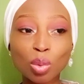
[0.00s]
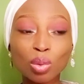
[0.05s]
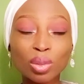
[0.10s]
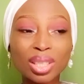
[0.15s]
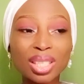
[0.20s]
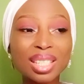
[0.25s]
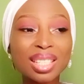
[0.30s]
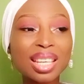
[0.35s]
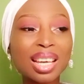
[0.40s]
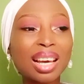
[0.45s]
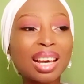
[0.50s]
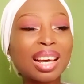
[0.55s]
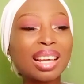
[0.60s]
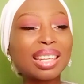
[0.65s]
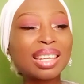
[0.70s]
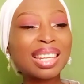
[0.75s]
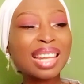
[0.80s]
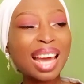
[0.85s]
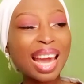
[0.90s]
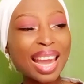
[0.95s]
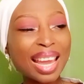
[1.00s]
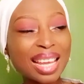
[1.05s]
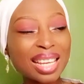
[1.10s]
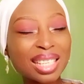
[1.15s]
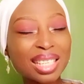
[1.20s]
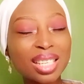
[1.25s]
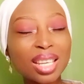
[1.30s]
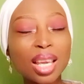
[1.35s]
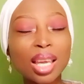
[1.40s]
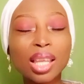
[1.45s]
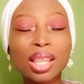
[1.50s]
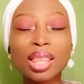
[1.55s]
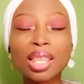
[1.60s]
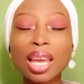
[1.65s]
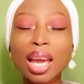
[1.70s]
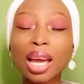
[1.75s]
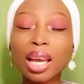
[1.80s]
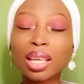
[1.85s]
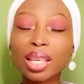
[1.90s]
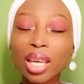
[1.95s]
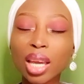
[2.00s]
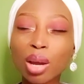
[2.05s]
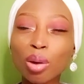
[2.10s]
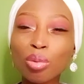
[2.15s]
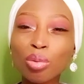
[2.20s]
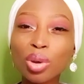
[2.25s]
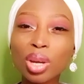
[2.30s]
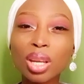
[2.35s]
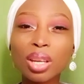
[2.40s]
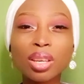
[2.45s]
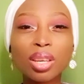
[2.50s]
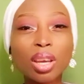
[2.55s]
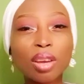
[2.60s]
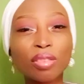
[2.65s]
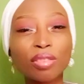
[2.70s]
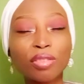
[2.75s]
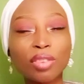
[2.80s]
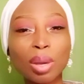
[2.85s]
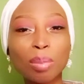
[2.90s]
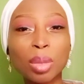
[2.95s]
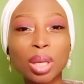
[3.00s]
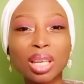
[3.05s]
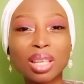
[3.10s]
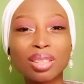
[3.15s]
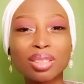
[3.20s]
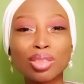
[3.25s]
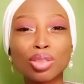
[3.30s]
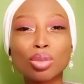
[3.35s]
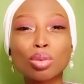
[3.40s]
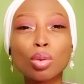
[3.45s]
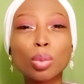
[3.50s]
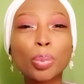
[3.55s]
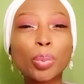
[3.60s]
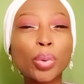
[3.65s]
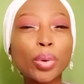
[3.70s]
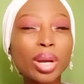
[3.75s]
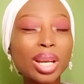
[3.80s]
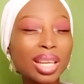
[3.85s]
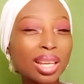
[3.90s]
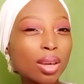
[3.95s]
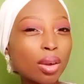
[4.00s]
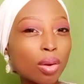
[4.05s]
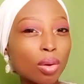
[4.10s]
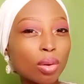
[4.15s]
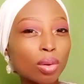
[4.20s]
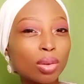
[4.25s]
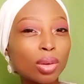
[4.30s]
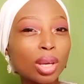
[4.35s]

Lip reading: These are light, they are airy, they are feminine, you know, pretty girl.